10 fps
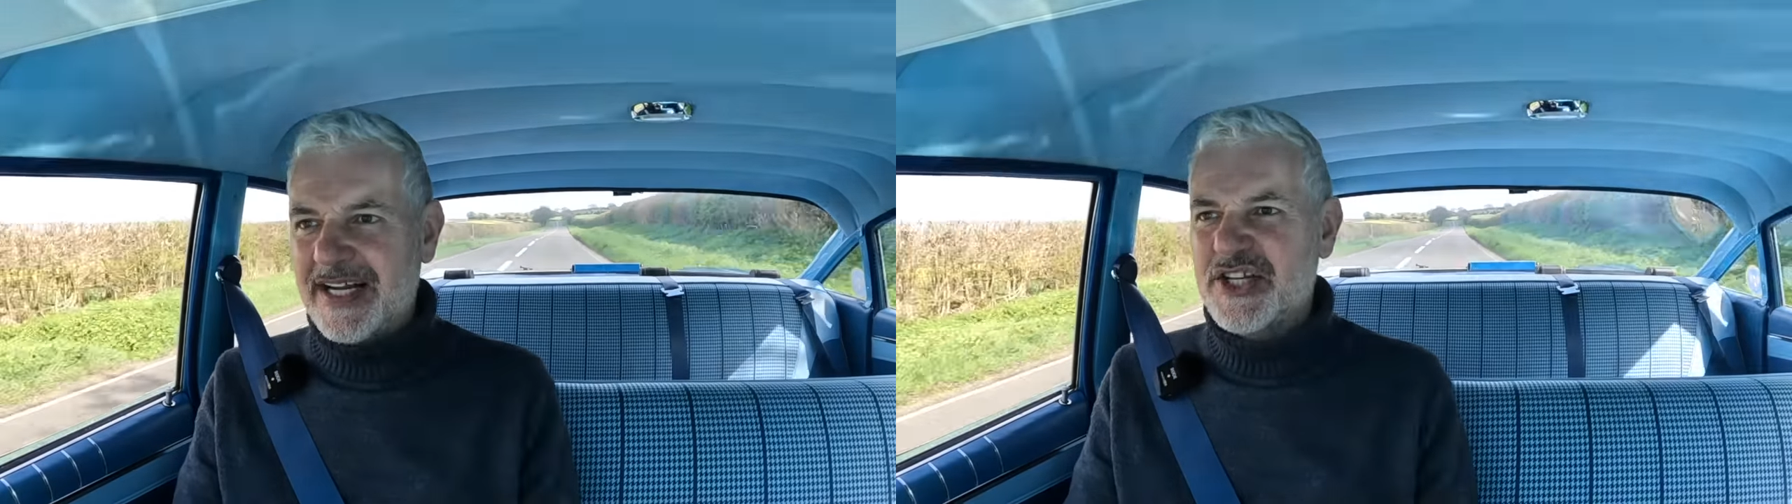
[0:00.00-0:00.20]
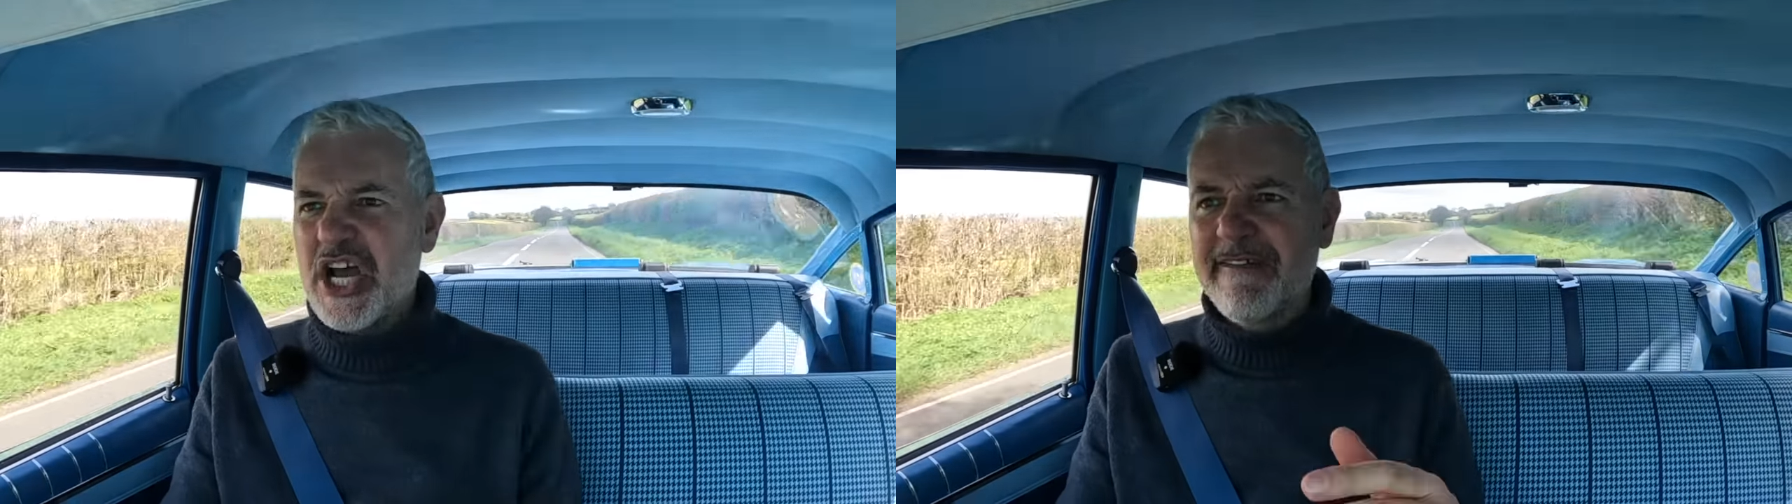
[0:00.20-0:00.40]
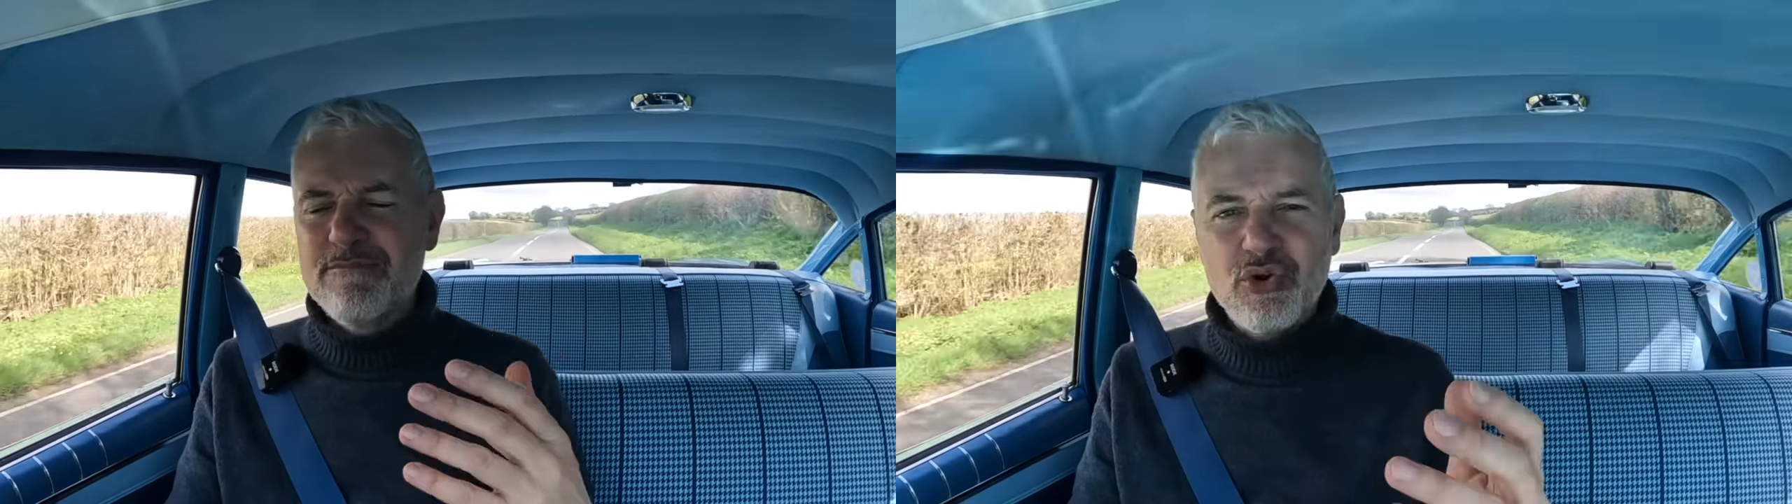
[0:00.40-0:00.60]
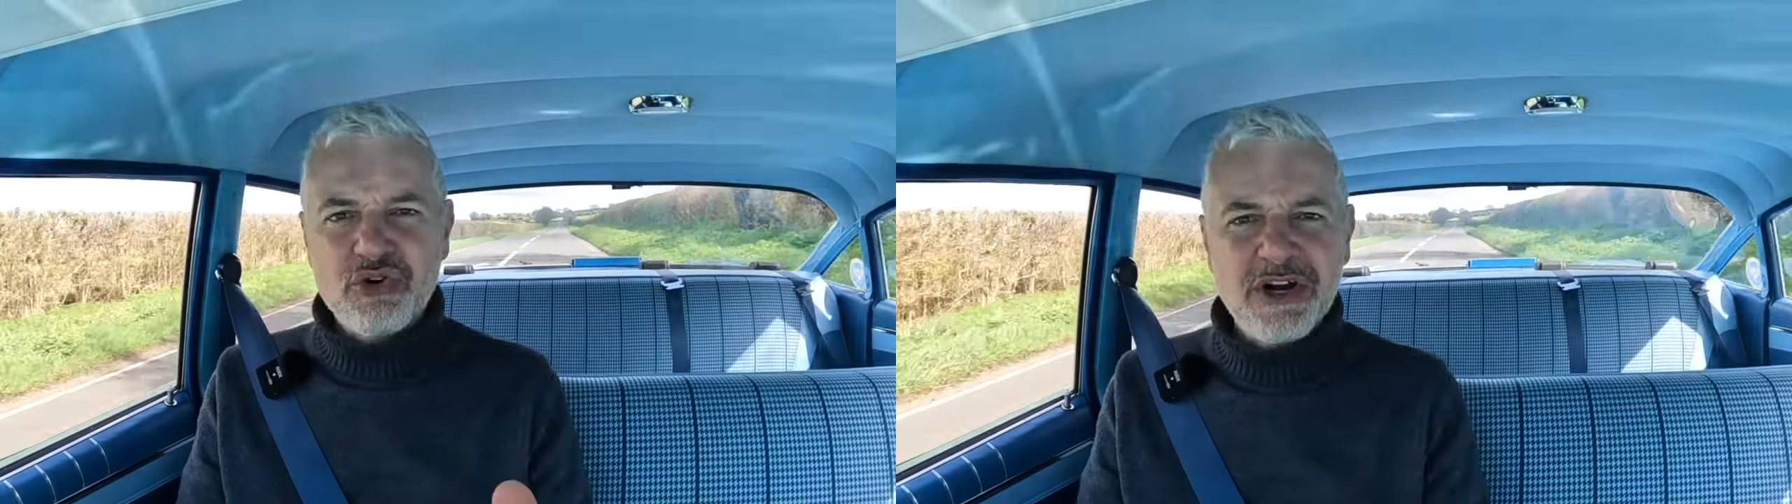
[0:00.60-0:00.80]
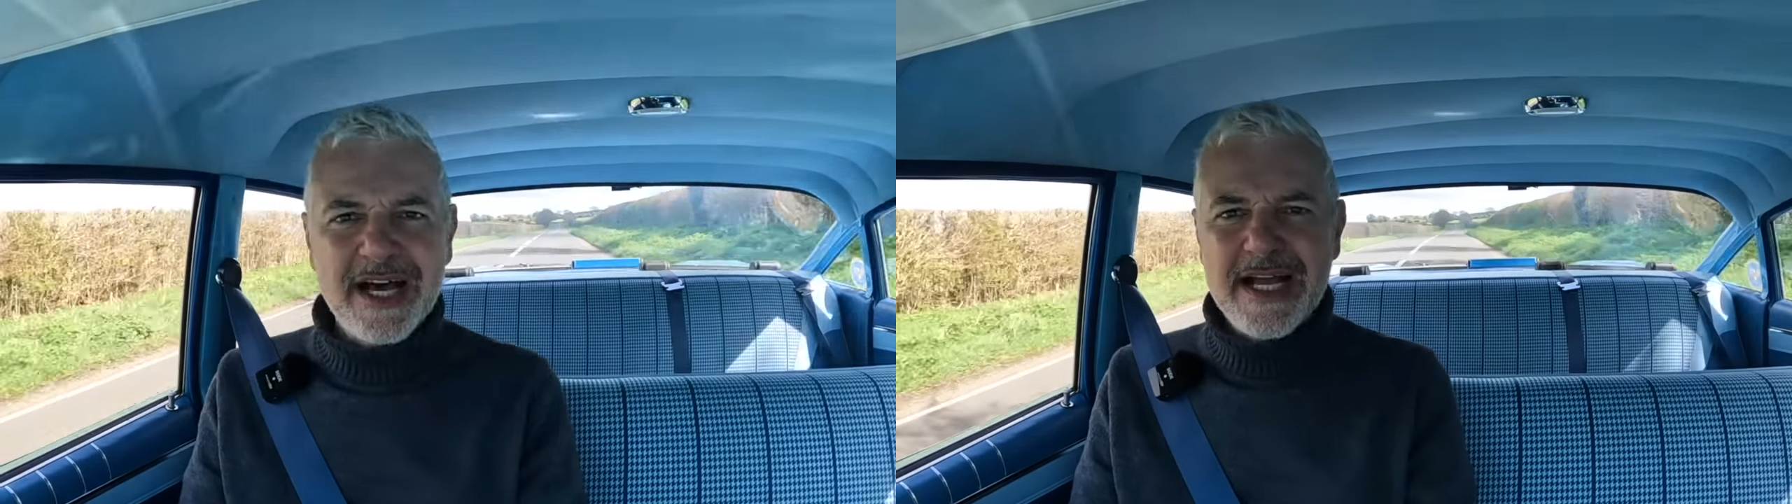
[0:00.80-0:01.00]
you have more
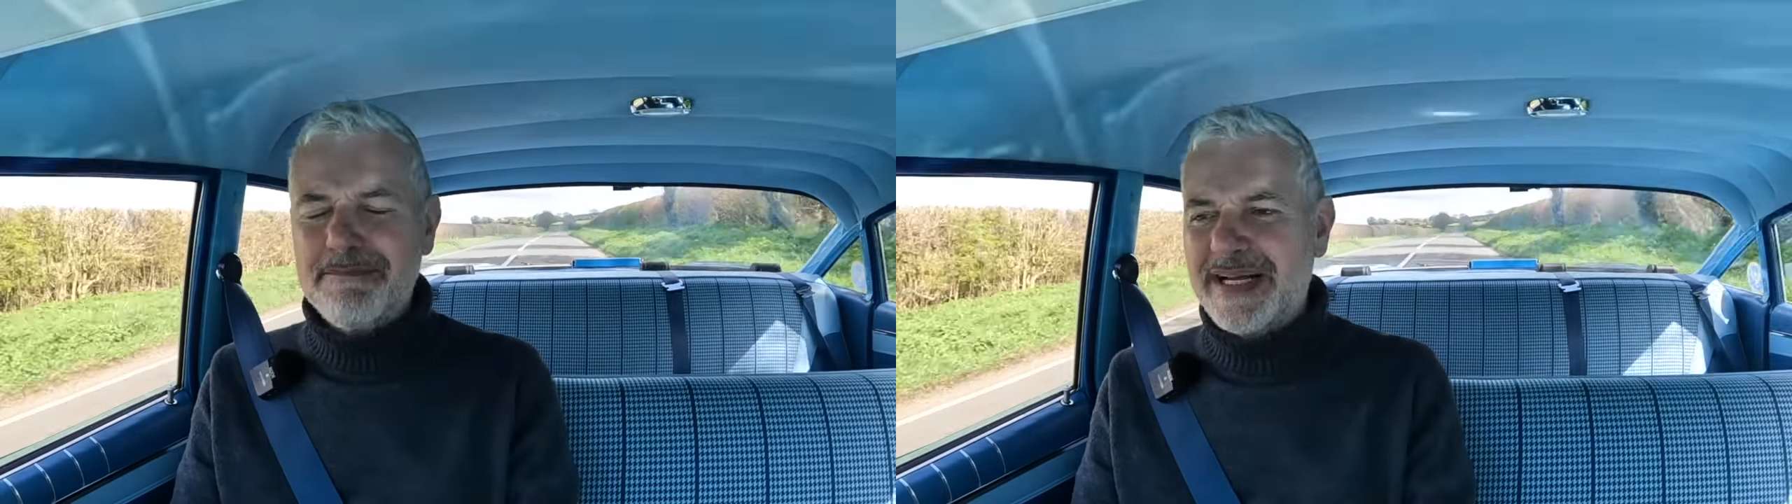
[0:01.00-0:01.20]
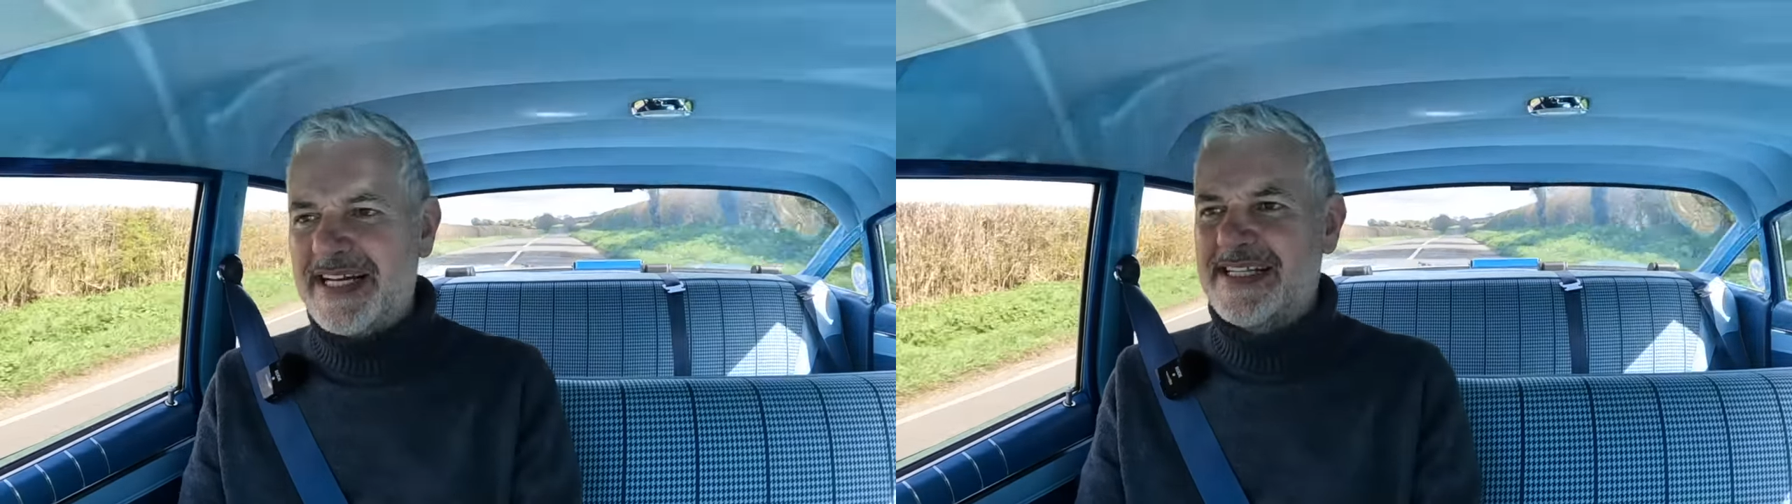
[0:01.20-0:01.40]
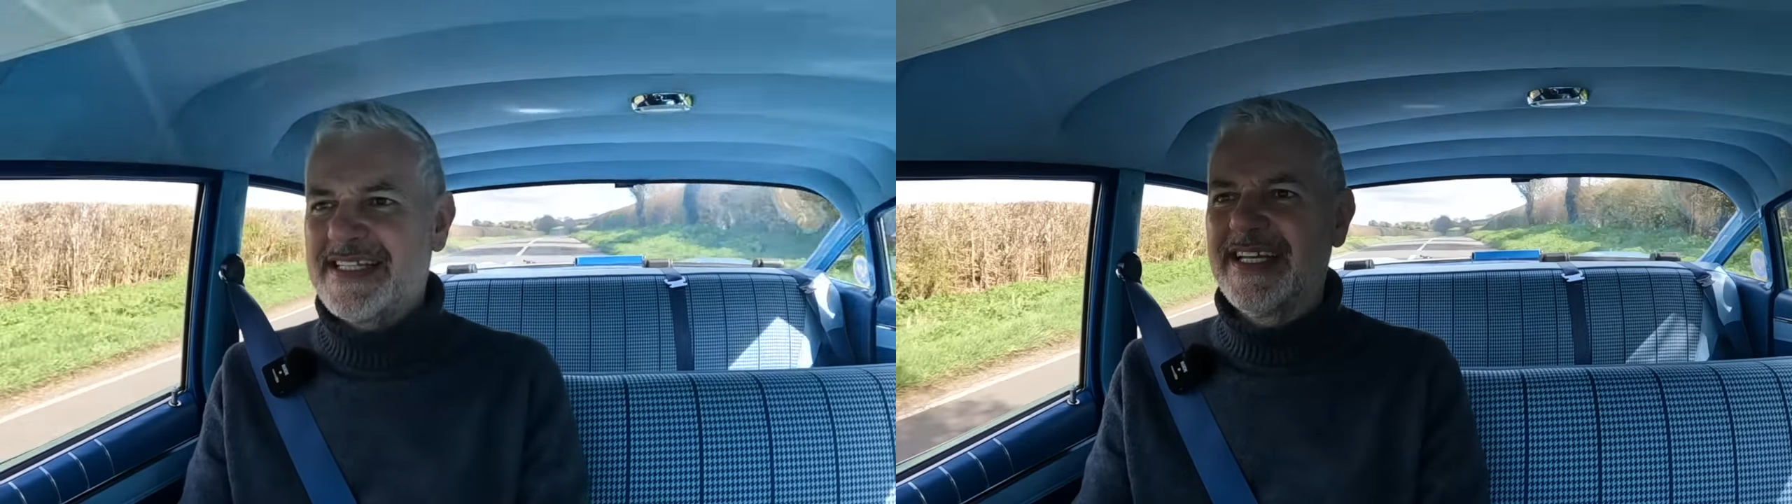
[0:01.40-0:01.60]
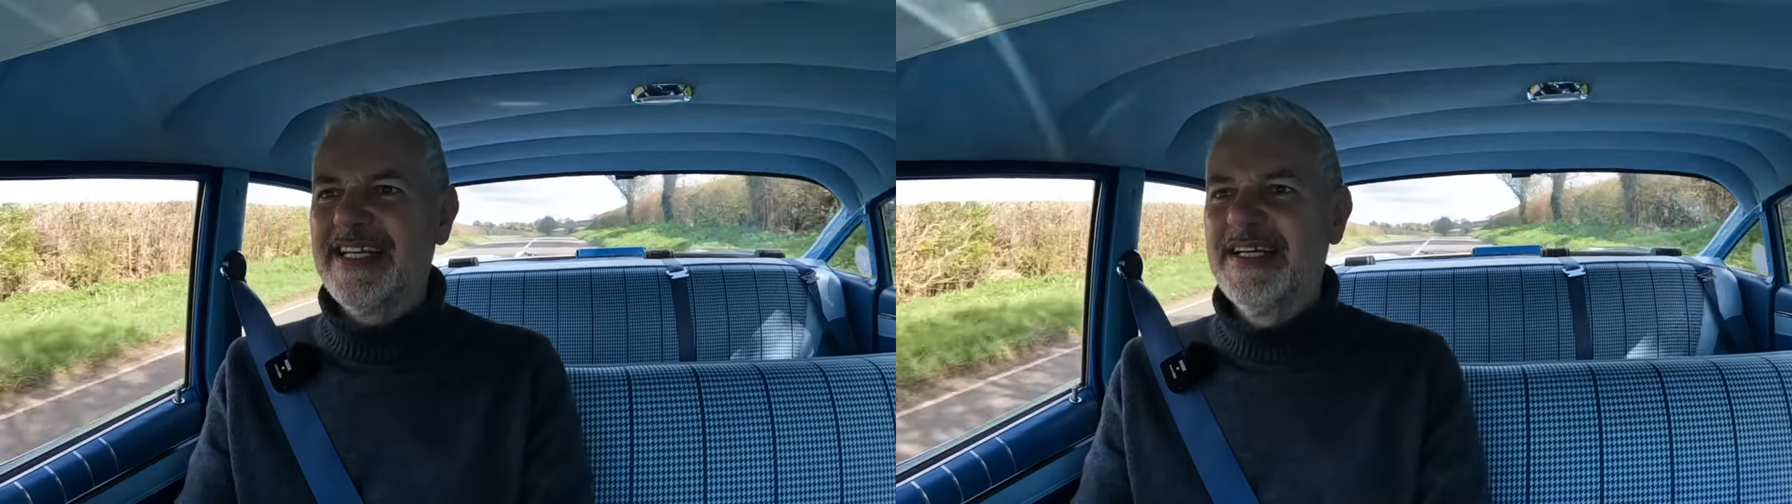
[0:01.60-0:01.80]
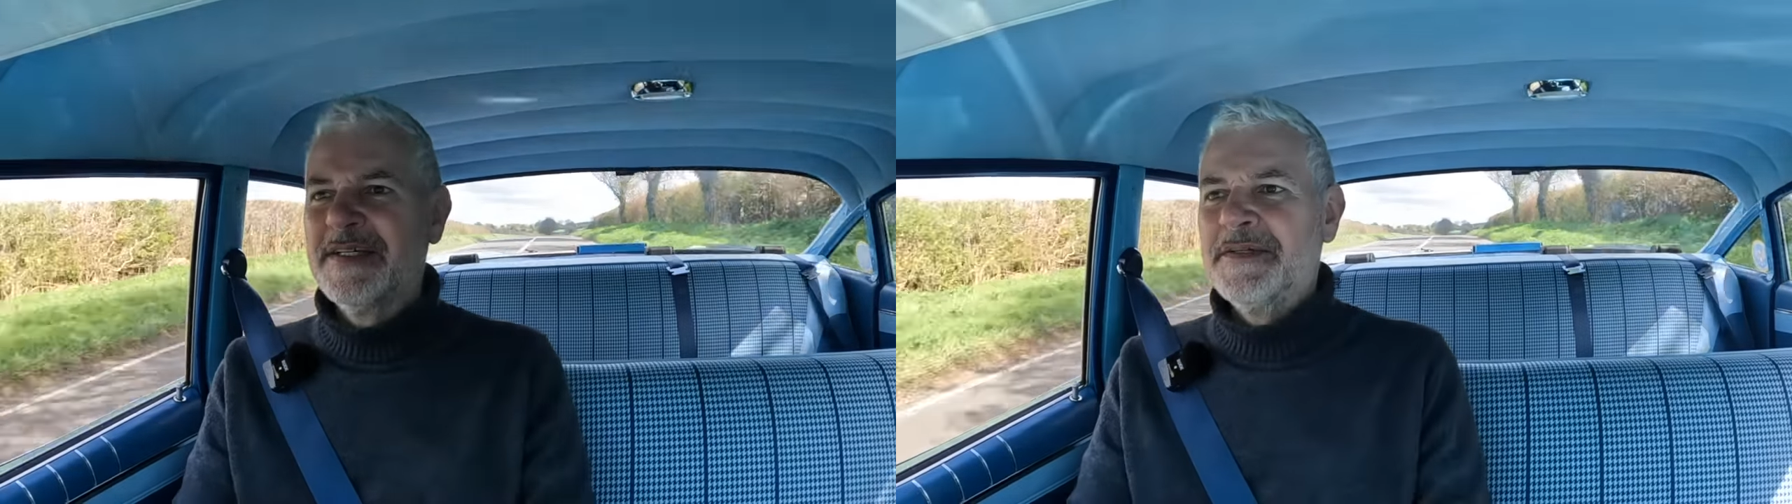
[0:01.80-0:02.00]
reliability,